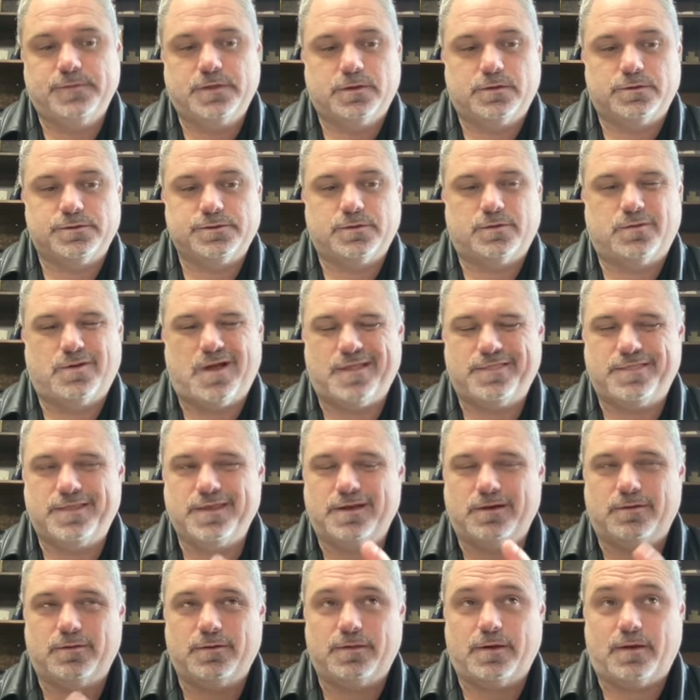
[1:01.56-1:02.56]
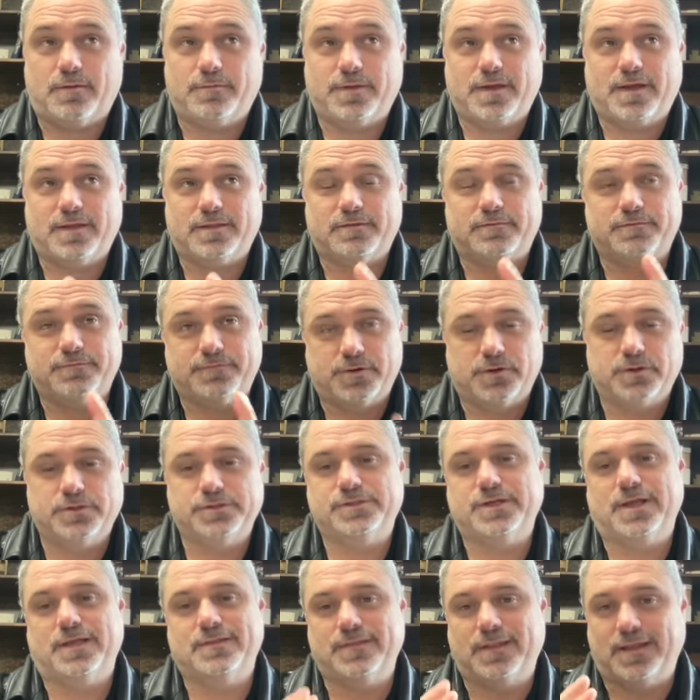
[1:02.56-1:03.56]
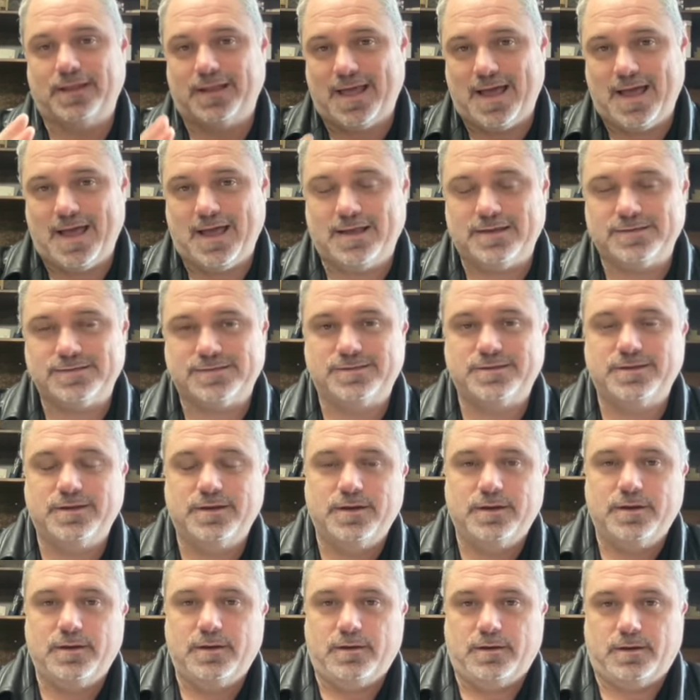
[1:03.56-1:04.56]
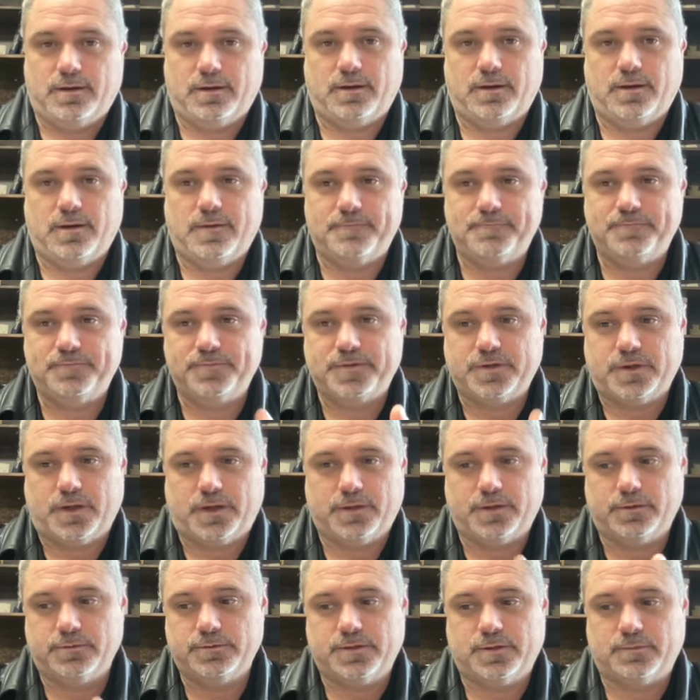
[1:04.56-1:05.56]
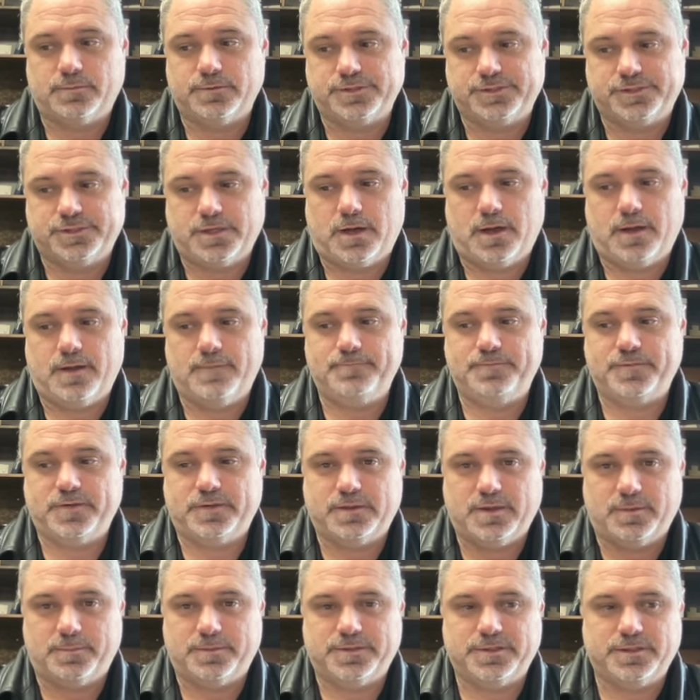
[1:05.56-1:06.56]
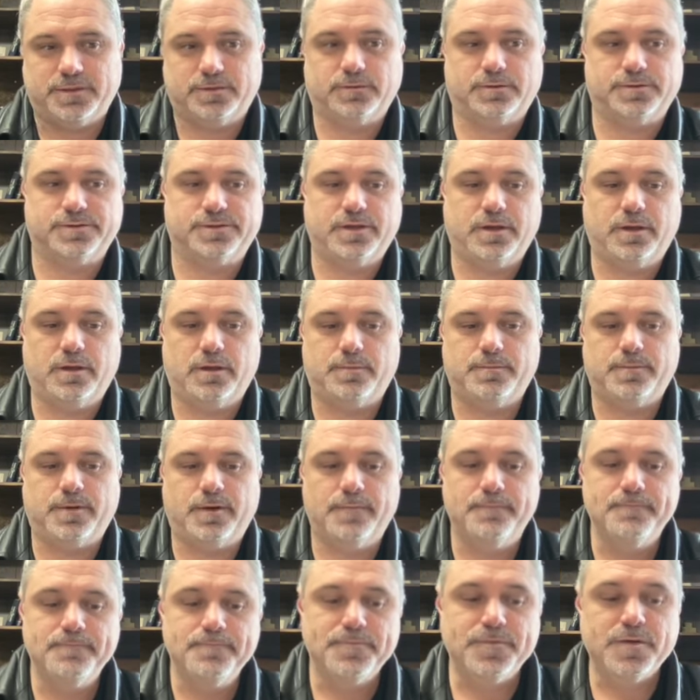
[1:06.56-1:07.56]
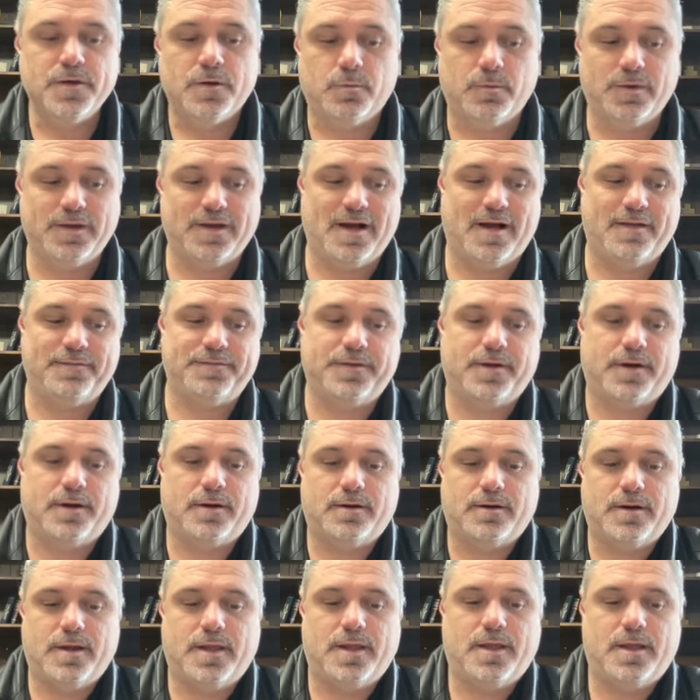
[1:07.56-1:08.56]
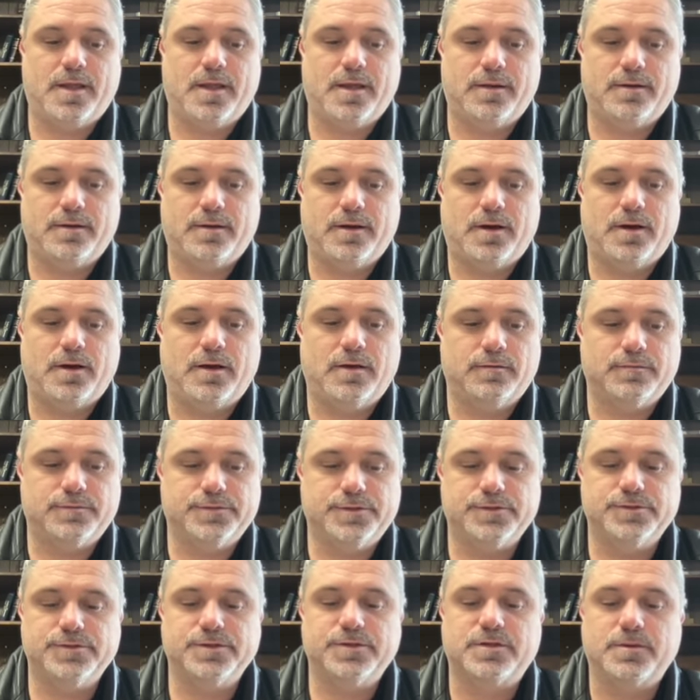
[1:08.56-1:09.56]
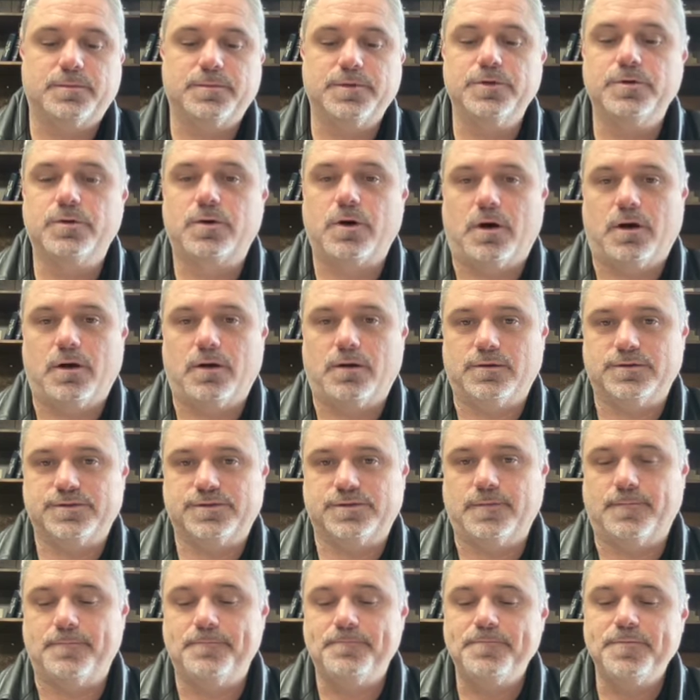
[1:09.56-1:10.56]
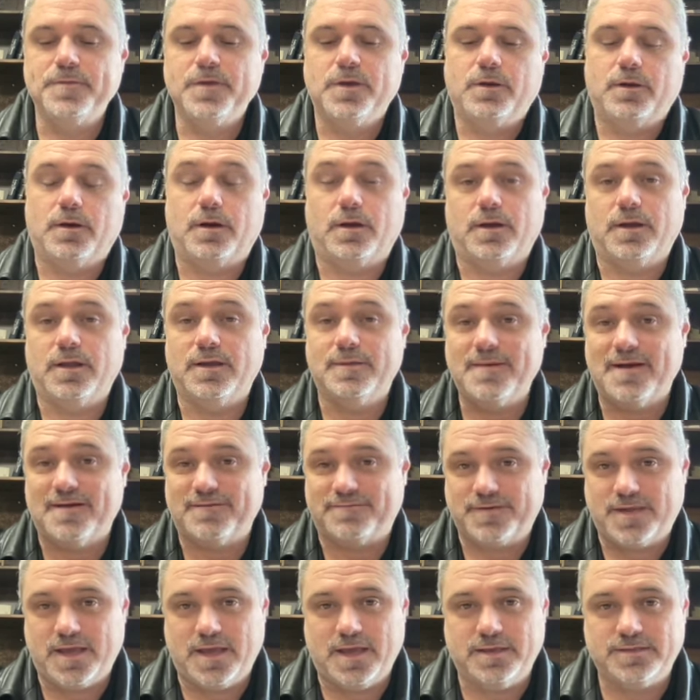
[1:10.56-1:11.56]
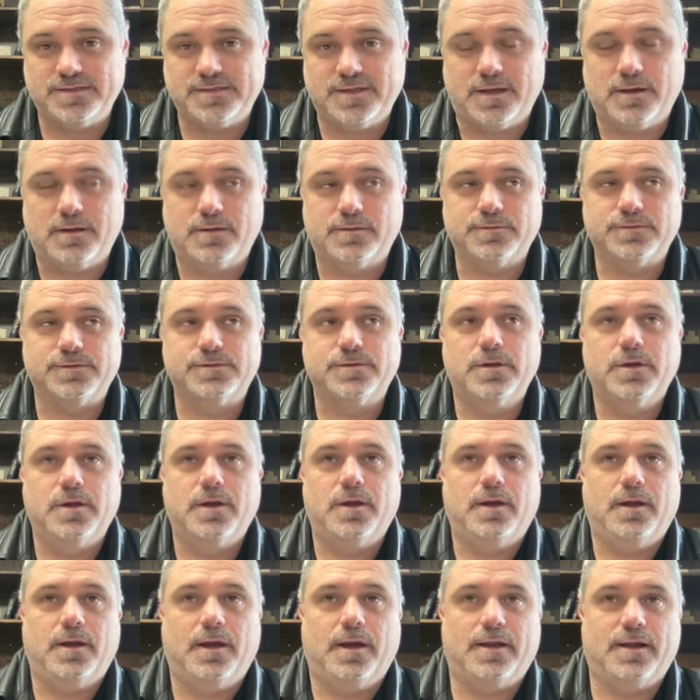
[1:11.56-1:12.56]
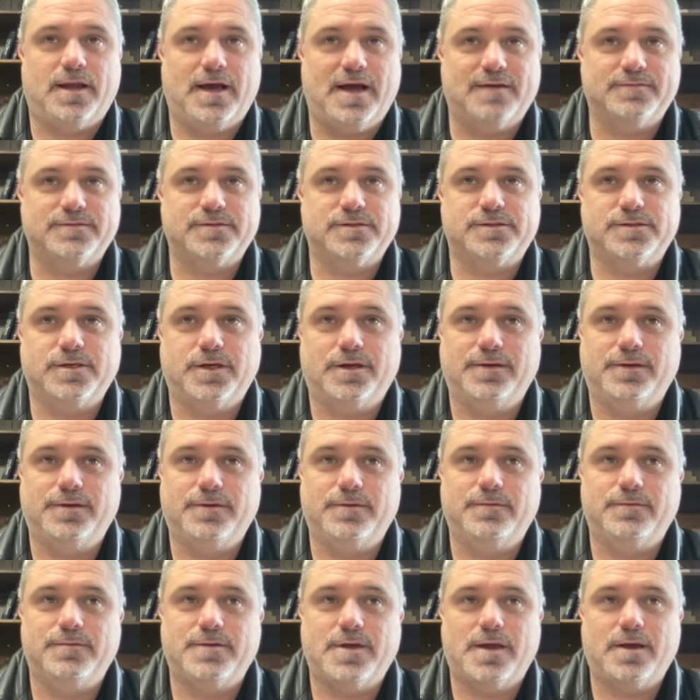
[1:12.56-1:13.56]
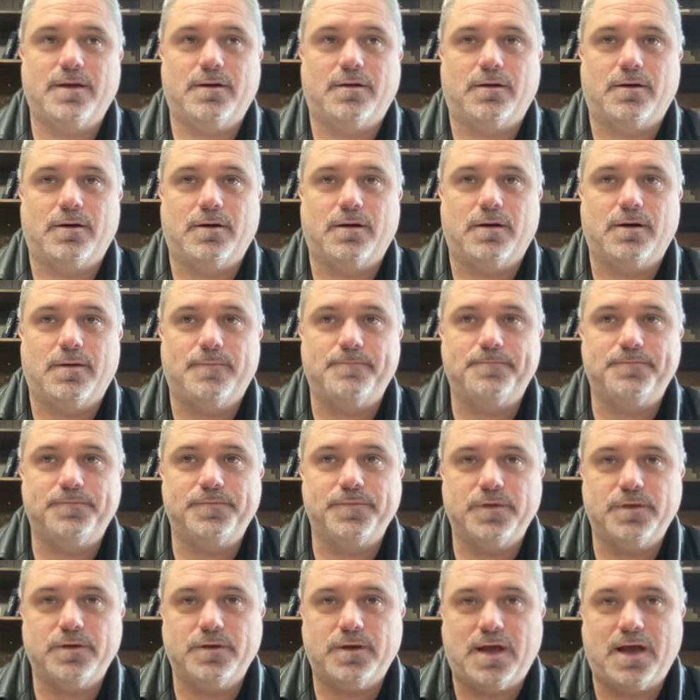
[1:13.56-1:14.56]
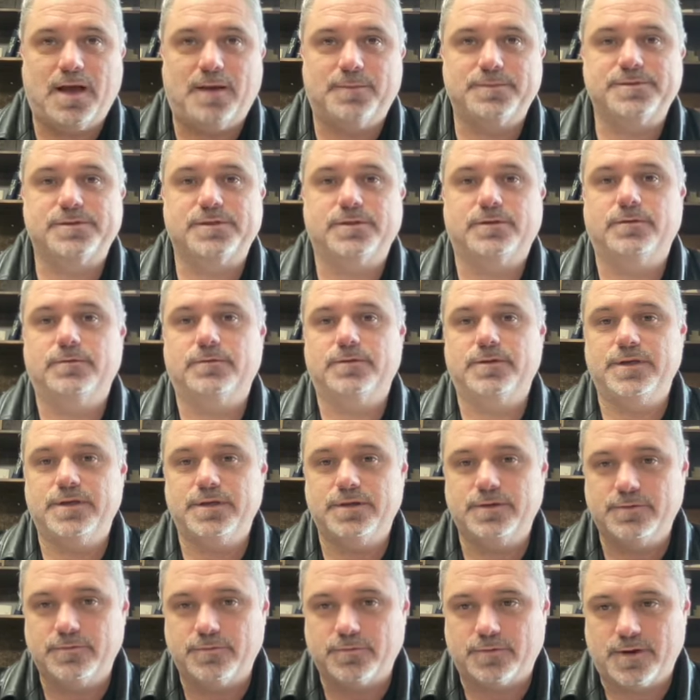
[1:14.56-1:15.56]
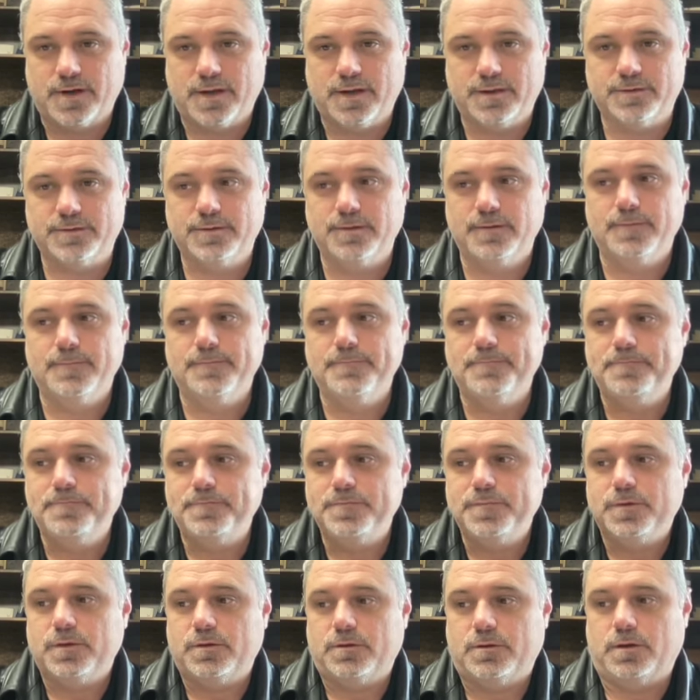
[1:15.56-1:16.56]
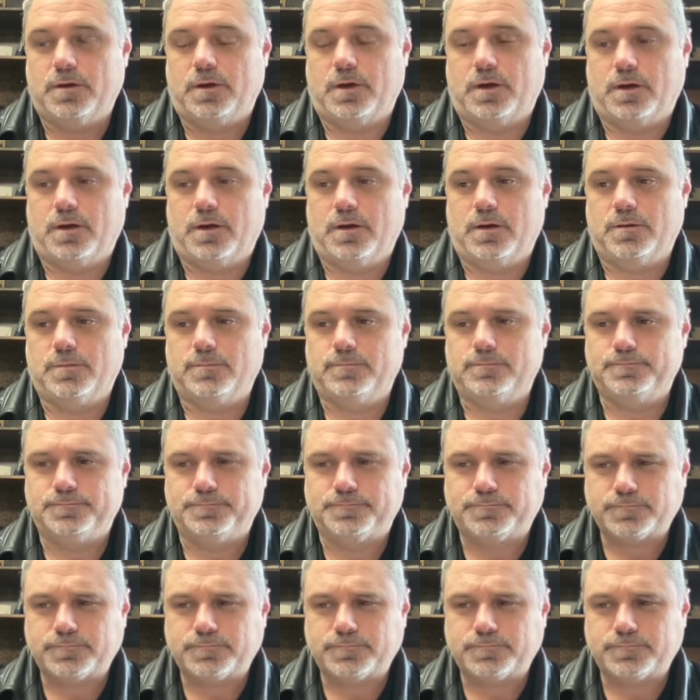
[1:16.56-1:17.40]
So I think I only got the first and the last coyote that was shot at that particular stand. But we got there and was using some new calls, some MFK sounds, and I have to tell you, they are absolutely great. Um,